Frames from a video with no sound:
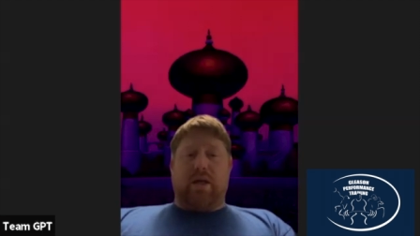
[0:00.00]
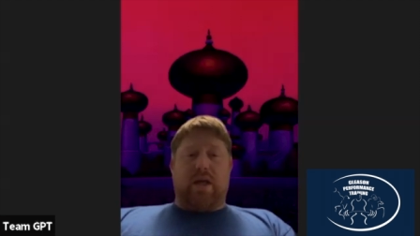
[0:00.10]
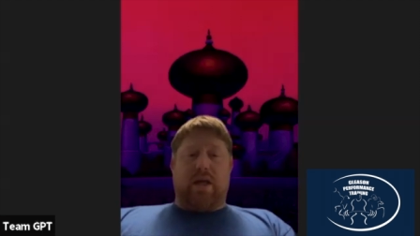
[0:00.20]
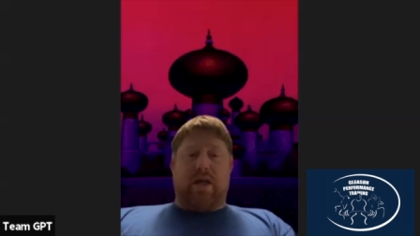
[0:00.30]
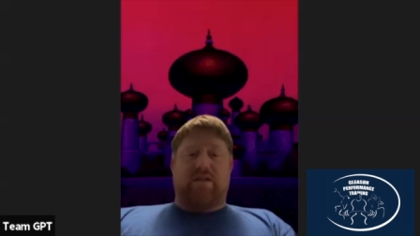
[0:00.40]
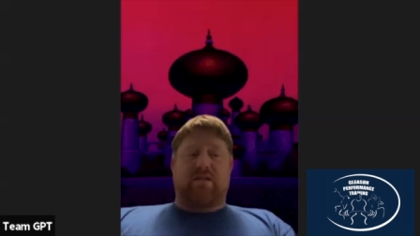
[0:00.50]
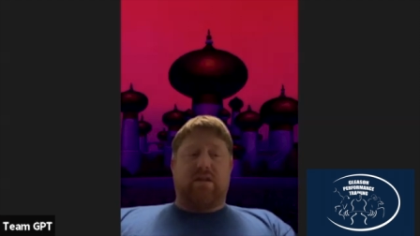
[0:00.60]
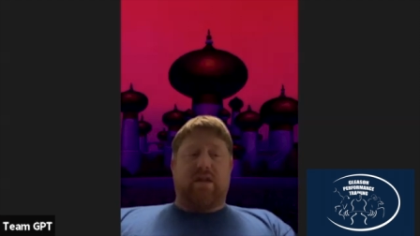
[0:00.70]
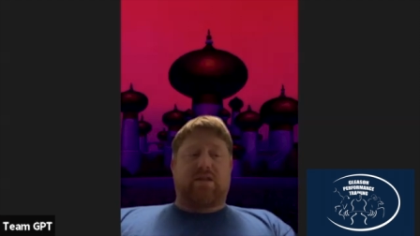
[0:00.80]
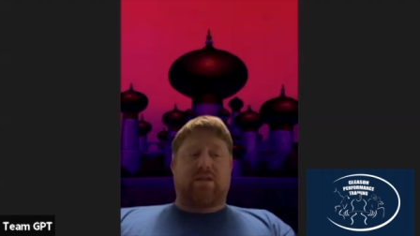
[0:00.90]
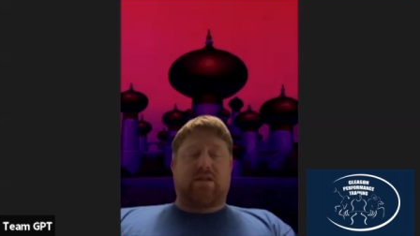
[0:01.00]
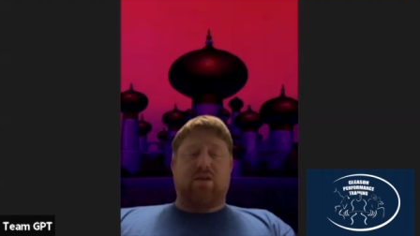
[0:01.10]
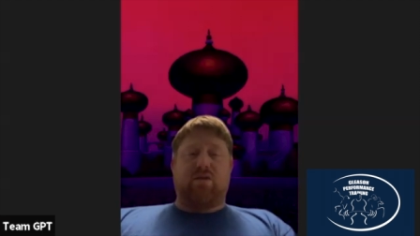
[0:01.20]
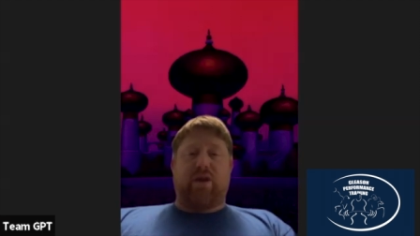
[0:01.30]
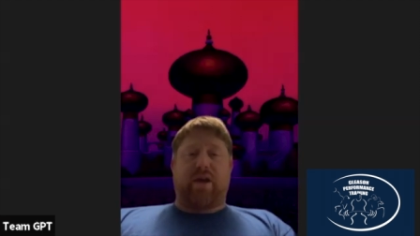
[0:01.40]
it's
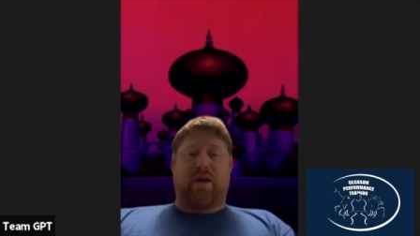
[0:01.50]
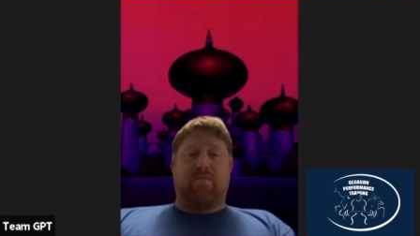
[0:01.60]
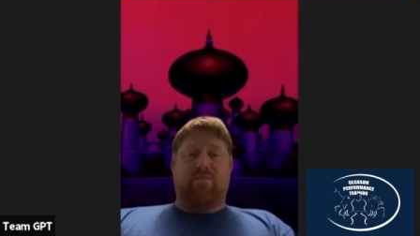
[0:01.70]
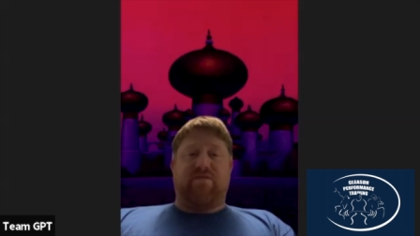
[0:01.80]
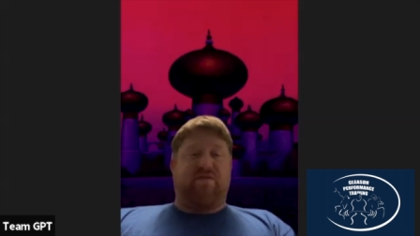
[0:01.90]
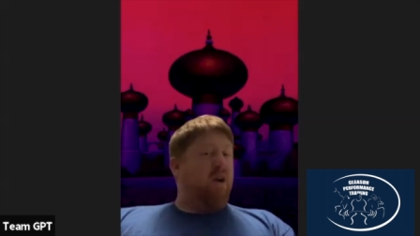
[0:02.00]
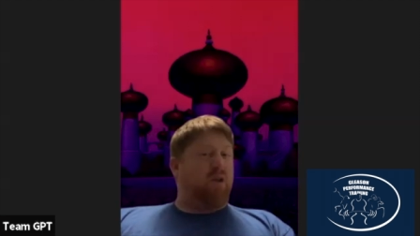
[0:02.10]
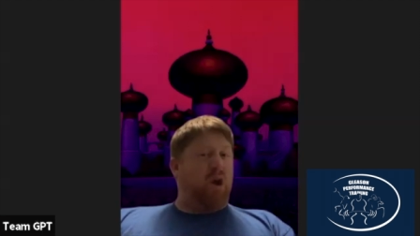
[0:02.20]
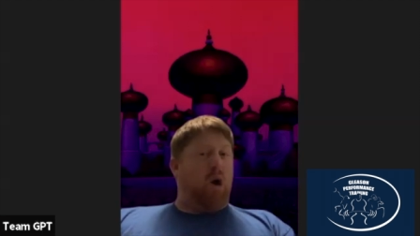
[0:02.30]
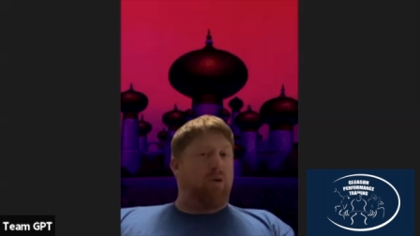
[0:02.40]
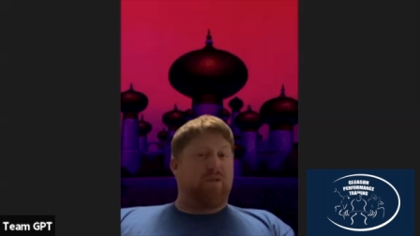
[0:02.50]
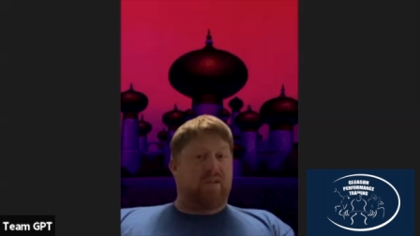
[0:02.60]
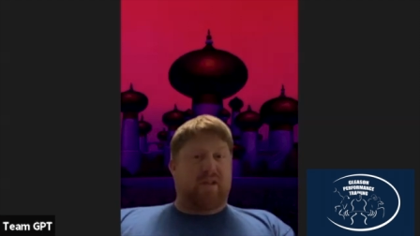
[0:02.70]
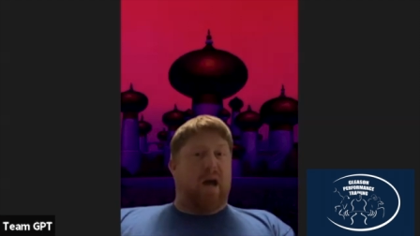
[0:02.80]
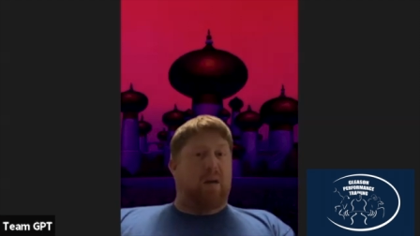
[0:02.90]
still like fairly hard to
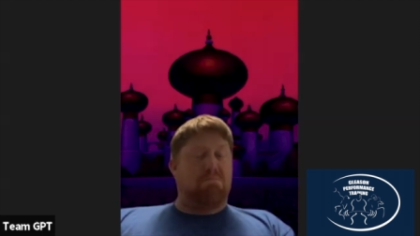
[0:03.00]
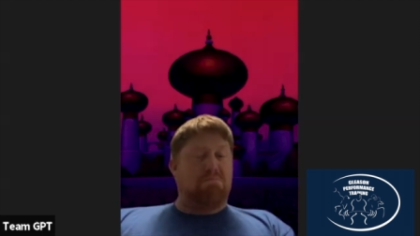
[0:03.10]
top.